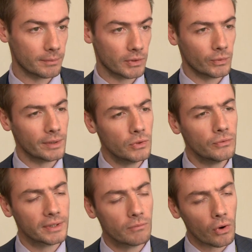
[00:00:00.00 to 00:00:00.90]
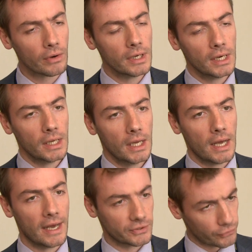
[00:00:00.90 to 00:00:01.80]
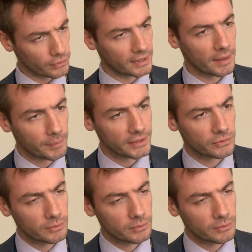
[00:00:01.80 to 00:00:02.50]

but we're moving more as foodcareplus.